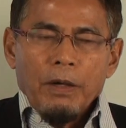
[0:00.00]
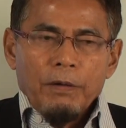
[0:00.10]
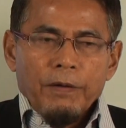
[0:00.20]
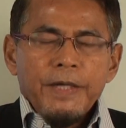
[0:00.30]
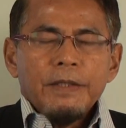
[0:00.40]

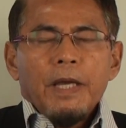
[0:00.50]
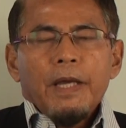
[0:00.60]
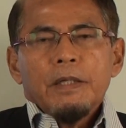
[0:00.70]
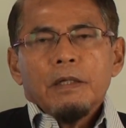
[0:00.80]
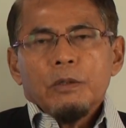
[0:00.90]
All right,
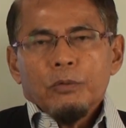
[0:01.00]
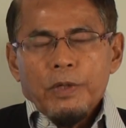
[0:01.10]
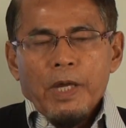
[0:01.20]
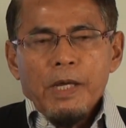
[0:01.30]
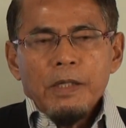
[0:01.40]
and
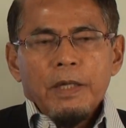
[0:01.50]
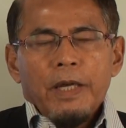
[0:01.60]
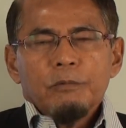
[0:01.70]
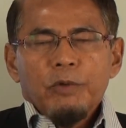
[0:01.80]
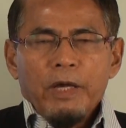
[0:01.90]
ru'yah,
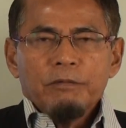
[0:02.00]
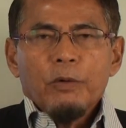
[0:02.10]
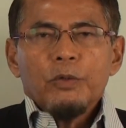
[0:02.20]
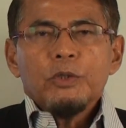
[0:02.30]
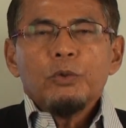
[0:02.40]
and we have
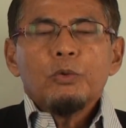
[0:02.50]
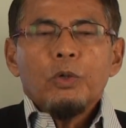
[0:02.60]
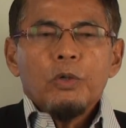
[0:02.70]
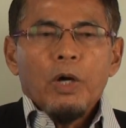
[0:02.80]
our new